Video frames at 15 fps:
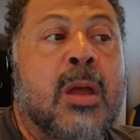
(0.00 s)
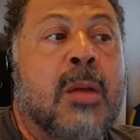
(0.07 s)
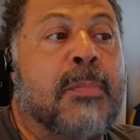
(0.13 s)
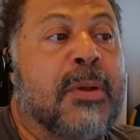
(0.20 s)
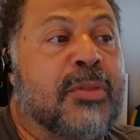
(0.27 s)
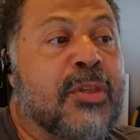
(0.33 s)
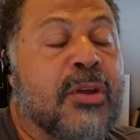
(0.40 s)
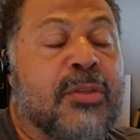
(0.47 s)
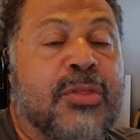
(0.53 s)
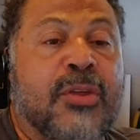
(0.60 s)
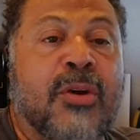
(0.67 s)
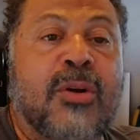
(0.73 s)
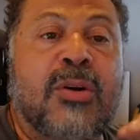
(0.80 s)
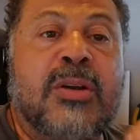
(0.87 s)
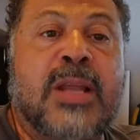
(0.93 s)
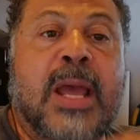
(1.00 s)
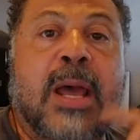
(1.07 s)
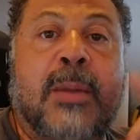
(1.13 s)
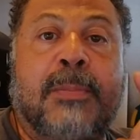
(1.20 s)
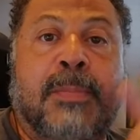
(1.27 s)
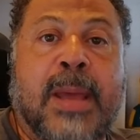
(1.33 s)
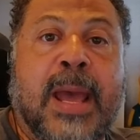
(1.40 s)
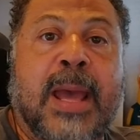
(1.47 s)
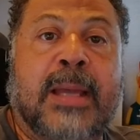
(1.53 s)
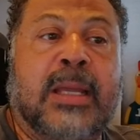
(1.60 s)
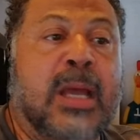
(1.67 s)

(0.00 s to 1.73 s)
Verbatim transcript: But their third down back,